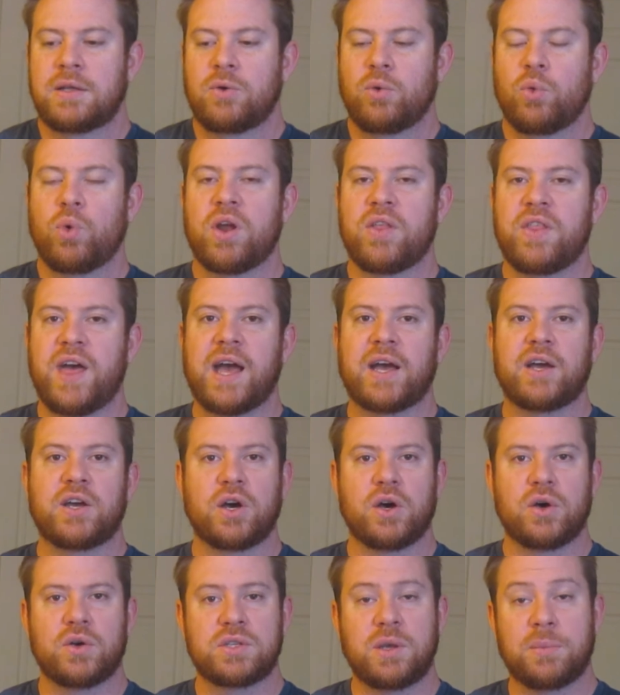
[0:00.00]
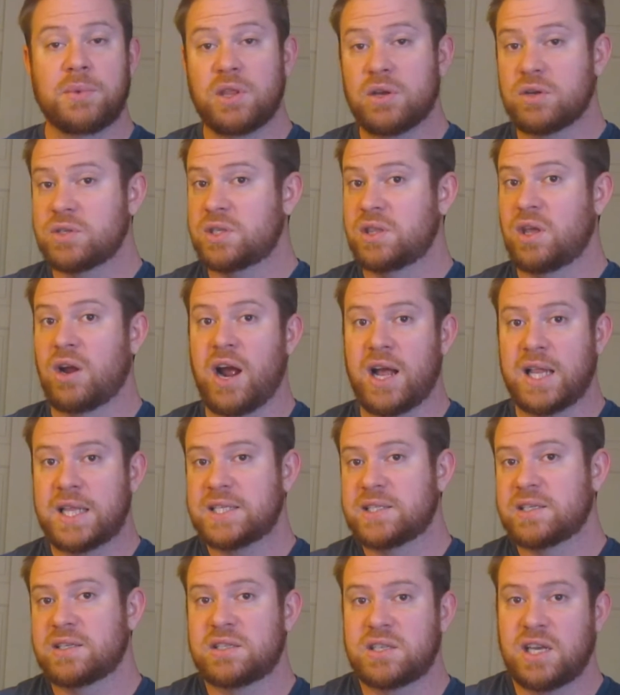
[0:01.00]
where that goes. They're highly
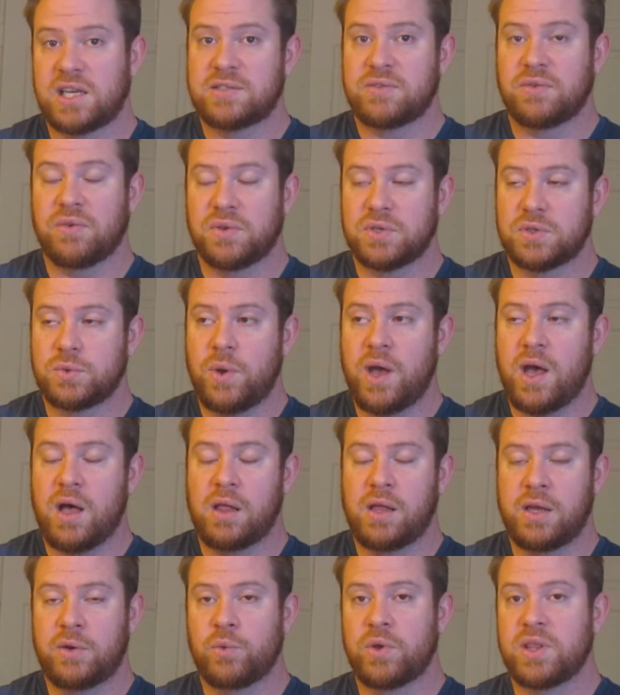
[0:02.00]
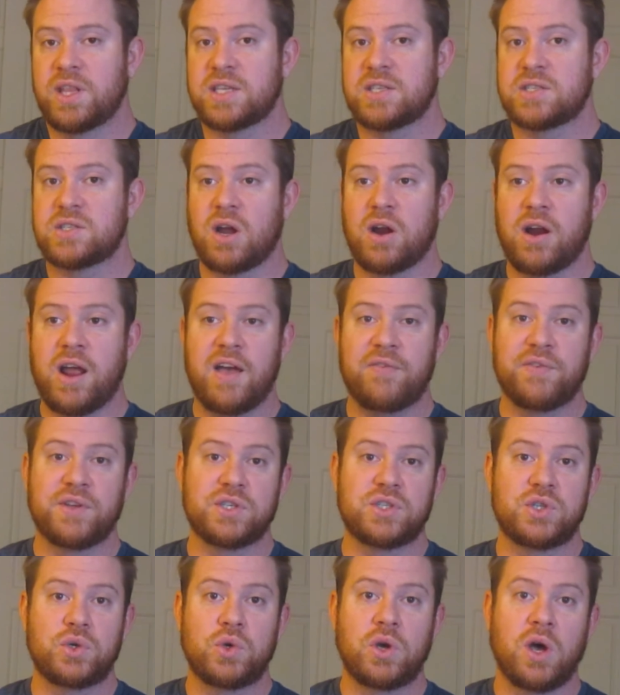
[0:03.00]
successful as well, and when they start having
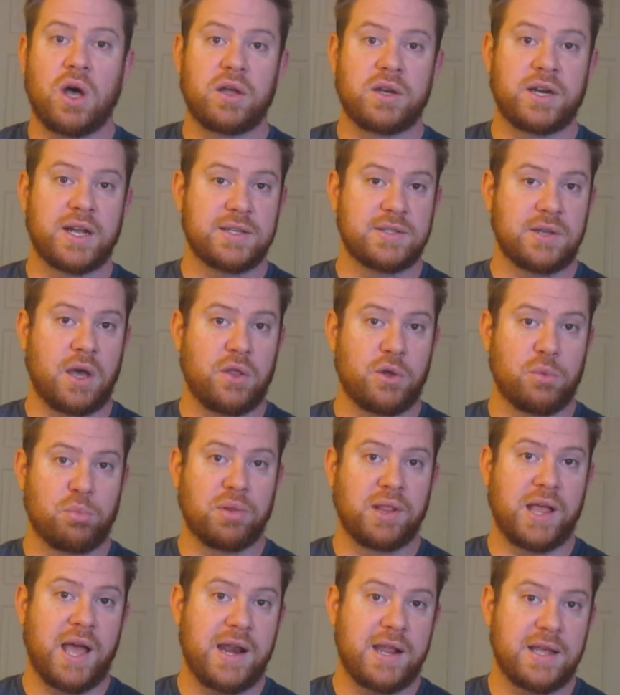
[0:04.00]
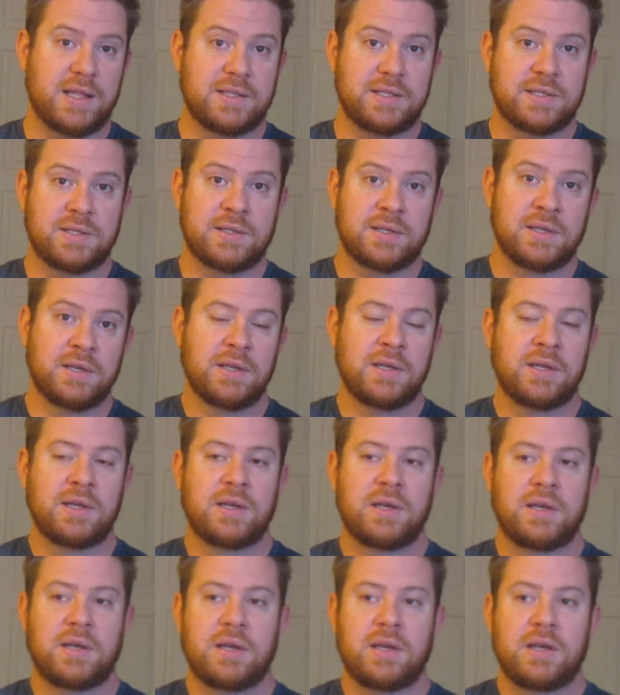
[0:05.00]
to colonize other planets,
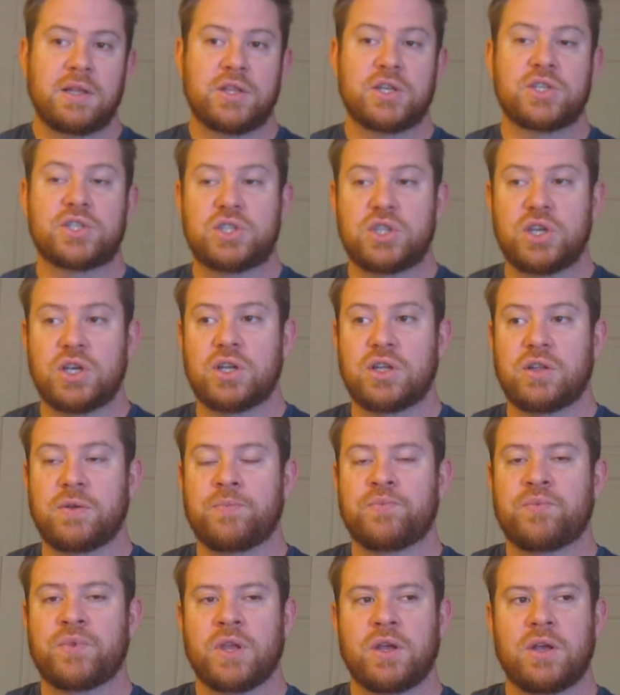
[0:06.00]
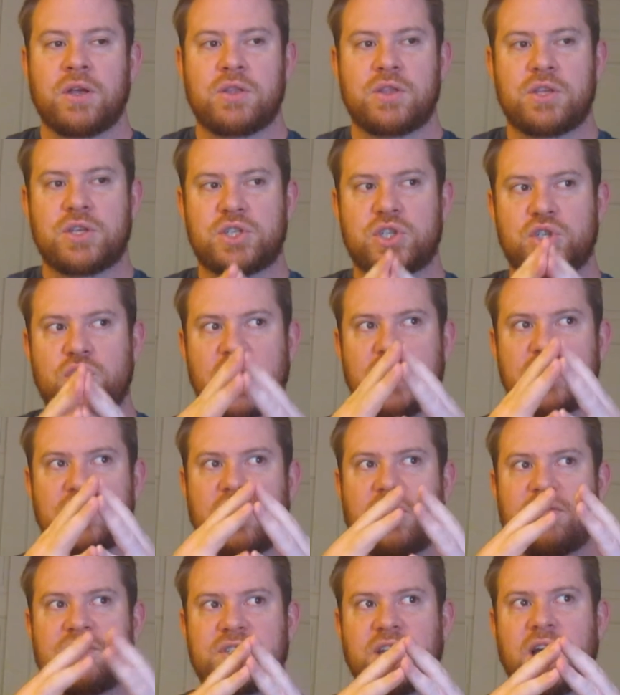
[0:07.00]
the stretch
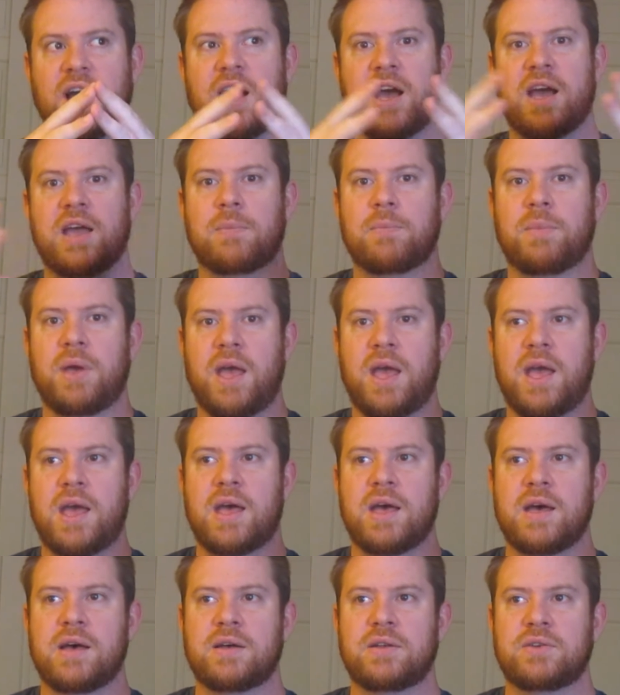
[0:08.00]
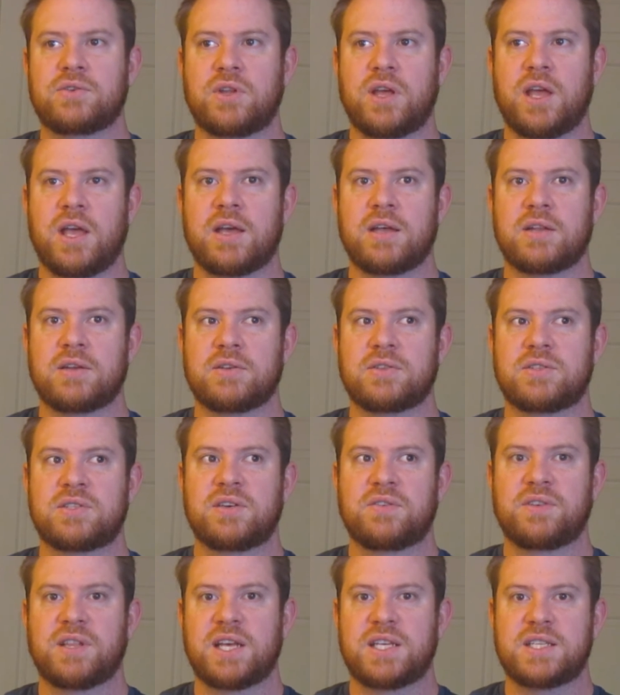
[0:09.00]
of time and
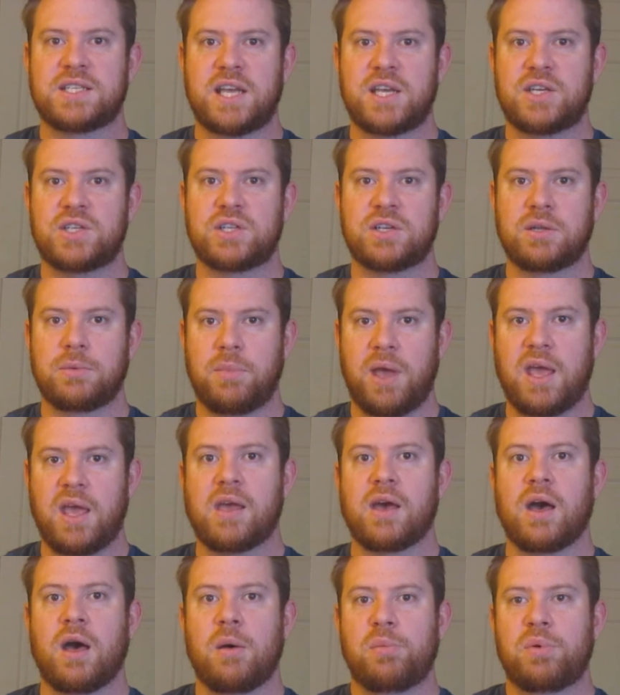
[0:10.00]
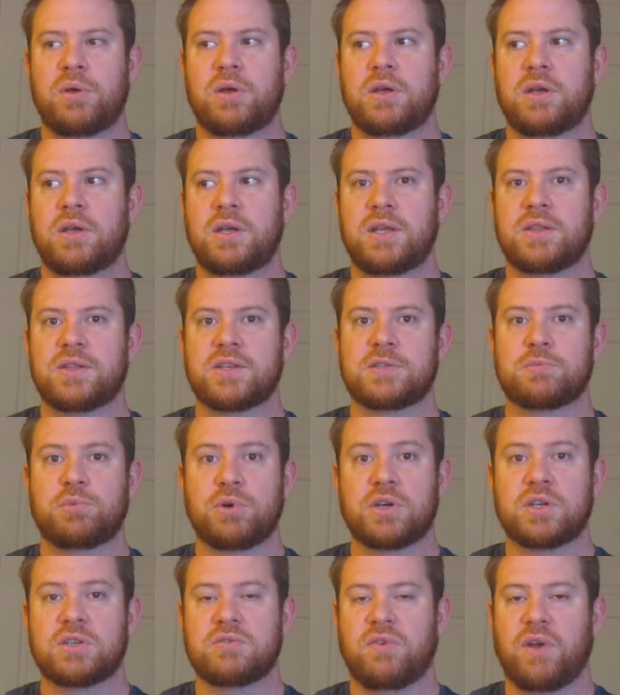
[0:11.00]
civilization makeup in this
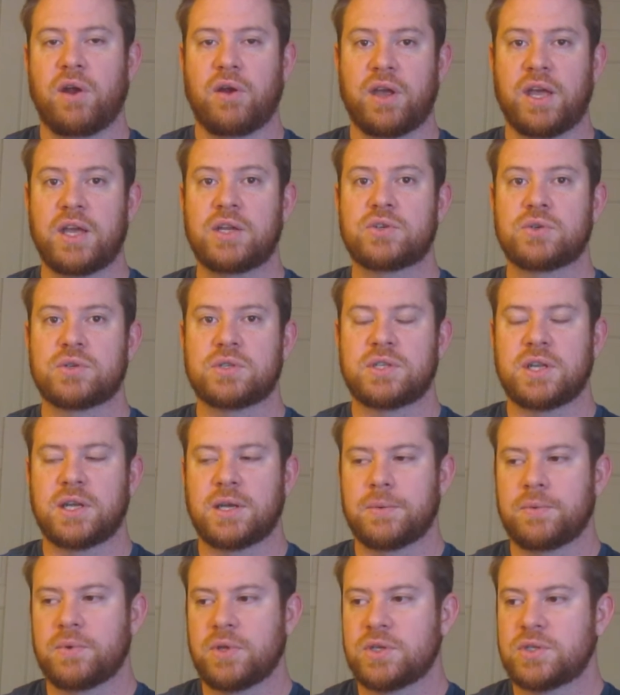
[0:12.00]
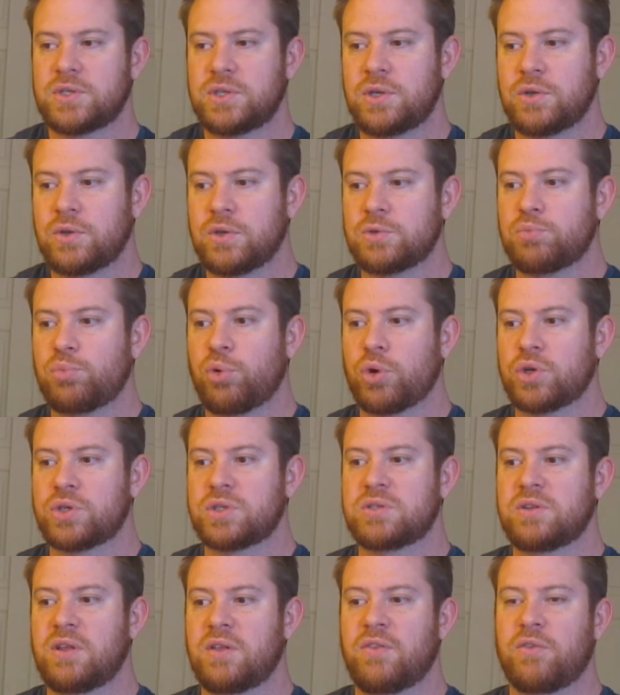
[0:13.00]
book is very interesting. There's
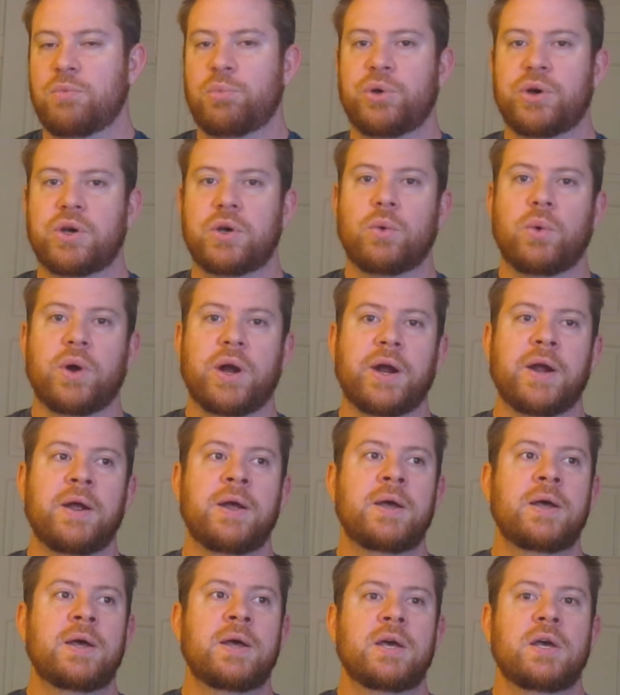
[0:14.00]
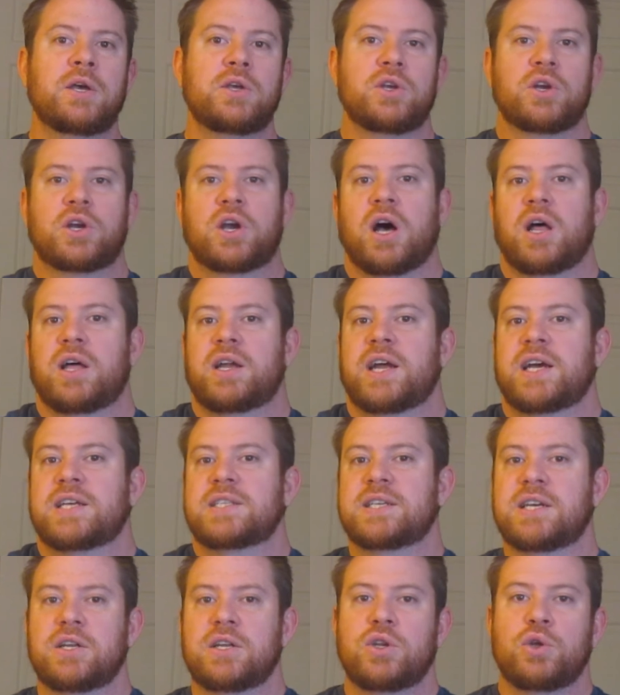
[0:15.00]
portions of the book where you're
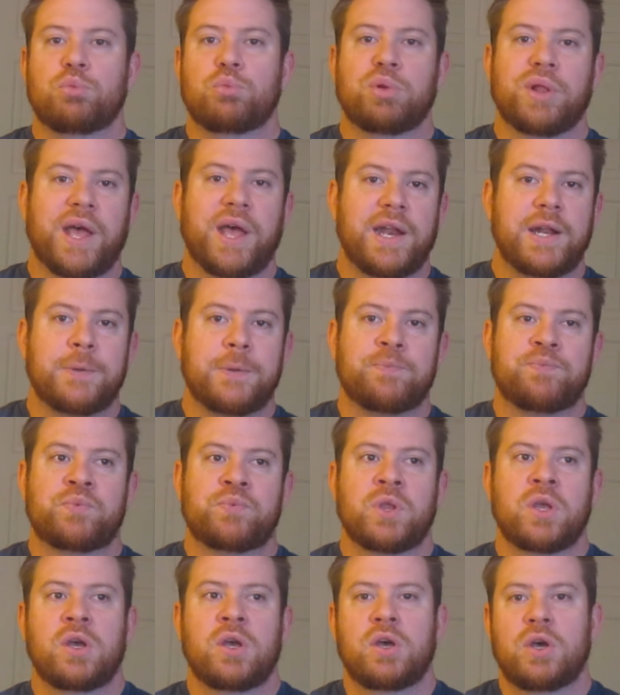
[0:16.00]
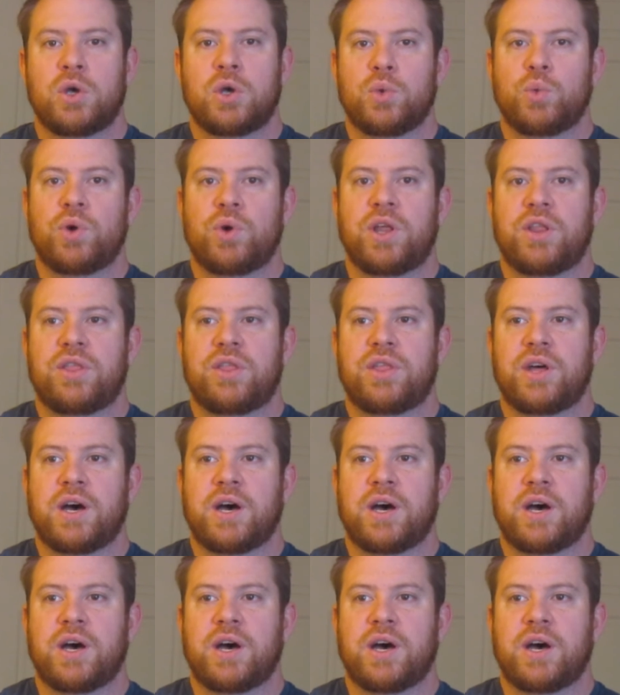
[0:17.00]
colonizing a new planet with